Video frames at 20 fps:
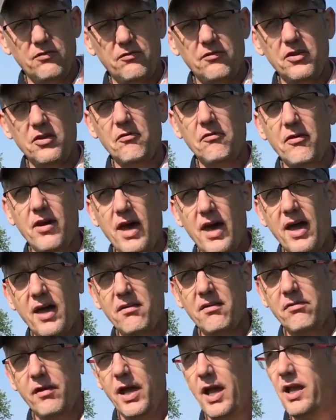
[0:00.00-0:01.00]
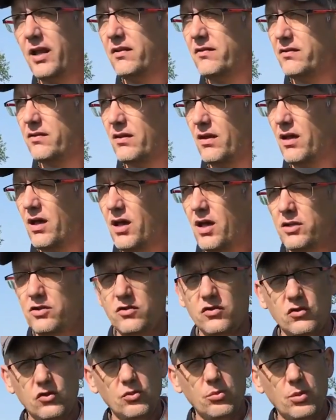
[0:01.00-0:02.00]
Field 5 has
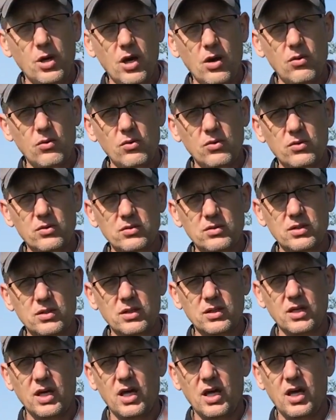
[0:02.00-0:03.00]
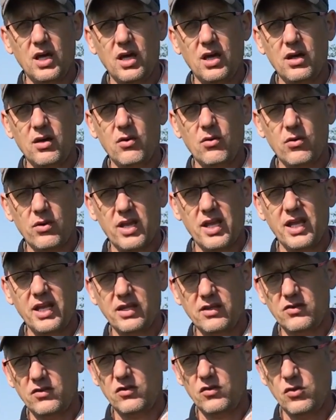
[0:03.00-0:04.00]
sumo,
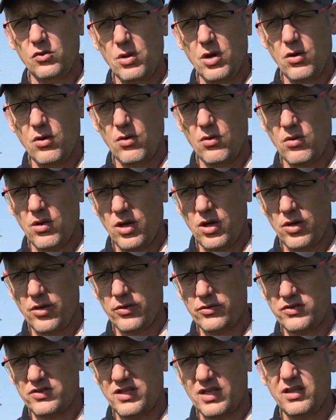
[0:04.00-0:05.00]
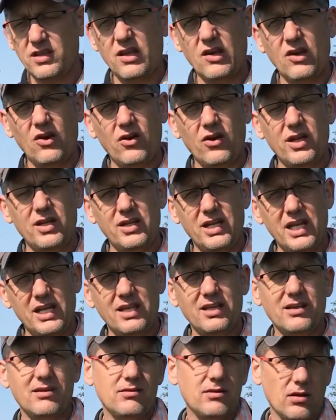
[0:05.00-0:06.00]
organic sumo oats, and
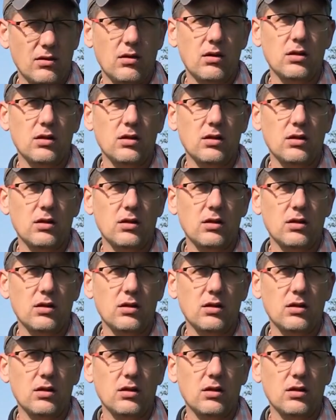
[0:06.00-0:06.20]
they're